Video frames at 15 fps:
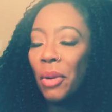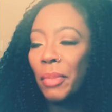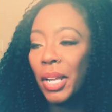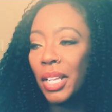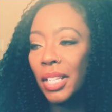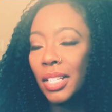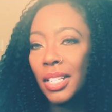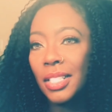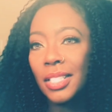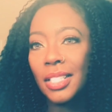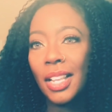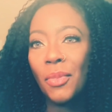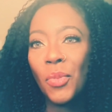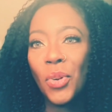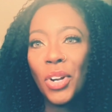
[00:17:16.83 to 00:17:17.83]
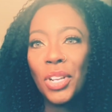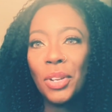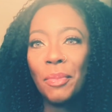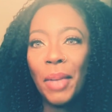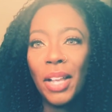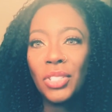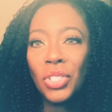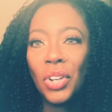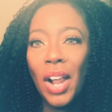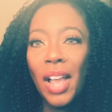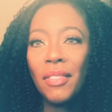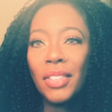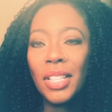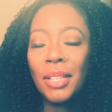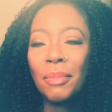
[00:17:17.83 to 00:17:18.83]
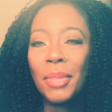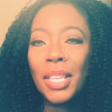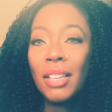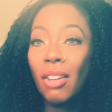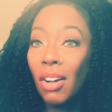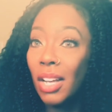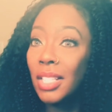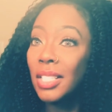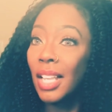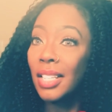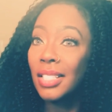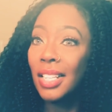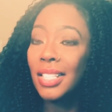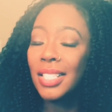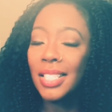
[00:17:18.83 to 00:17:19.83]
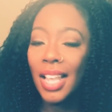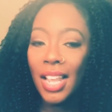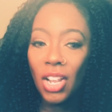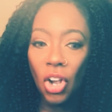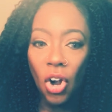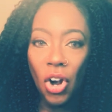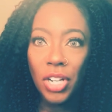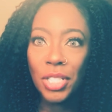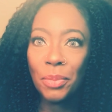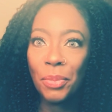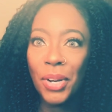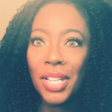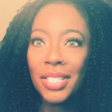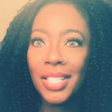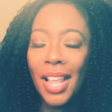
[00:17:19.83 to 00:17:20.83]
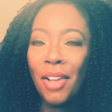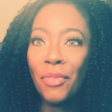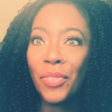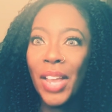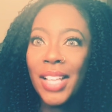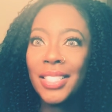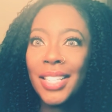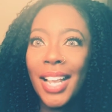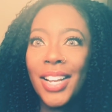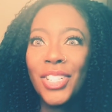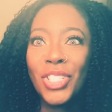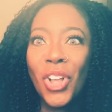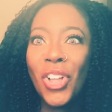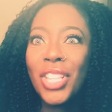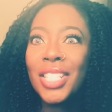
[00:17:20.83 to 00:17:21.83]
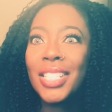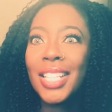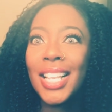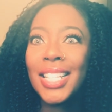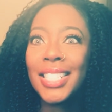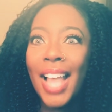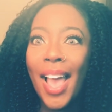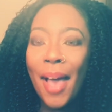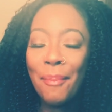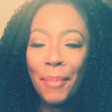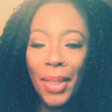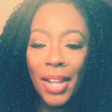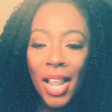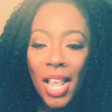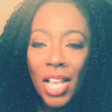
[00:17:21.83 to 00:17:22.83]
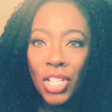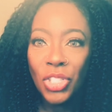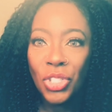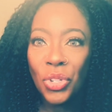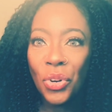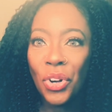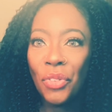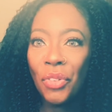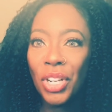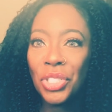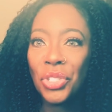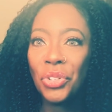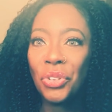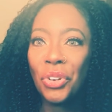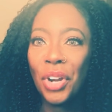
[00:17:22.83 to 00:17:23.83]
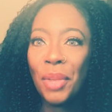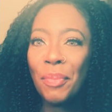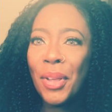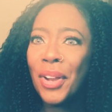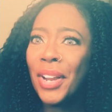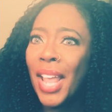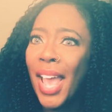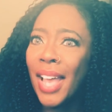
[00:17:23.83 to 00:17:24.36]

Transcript: Oh my goodness, they warn you about traveling because, as I said, cars break down, flat tires, all these things happen during retrograde period.